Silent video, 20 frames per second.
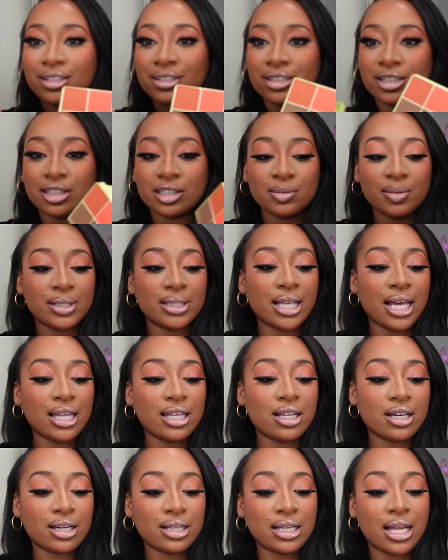this is what they
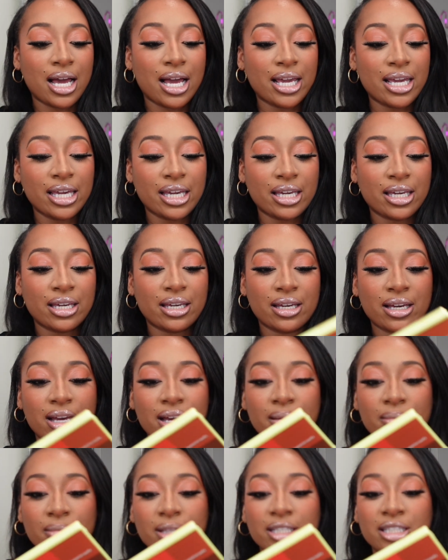look like.
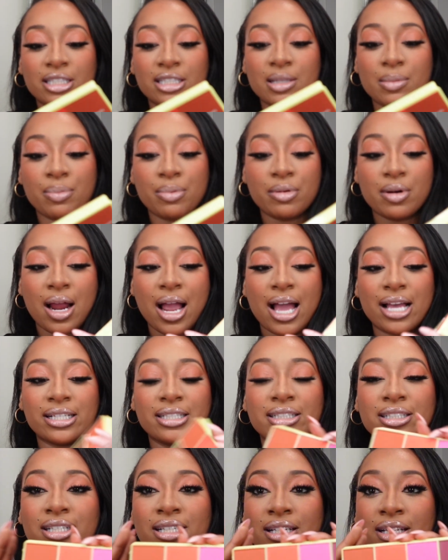This is the
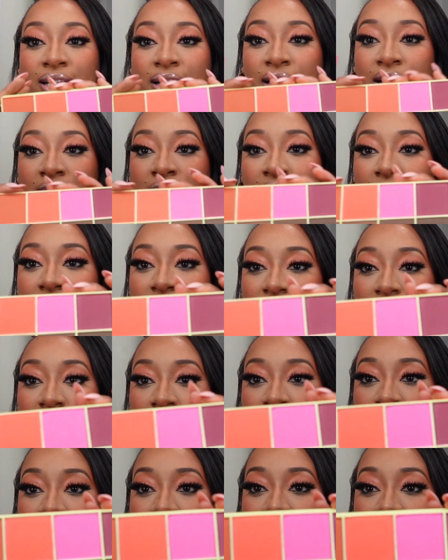pressed. These are the
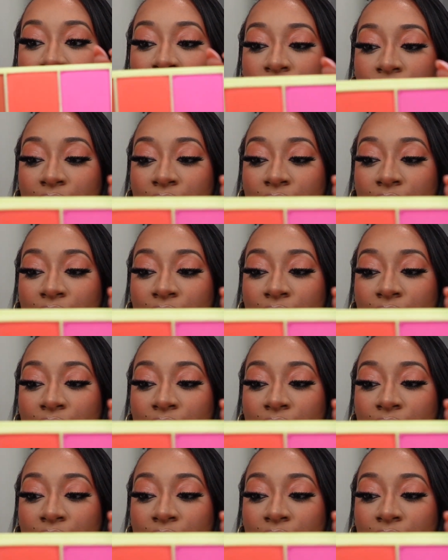shade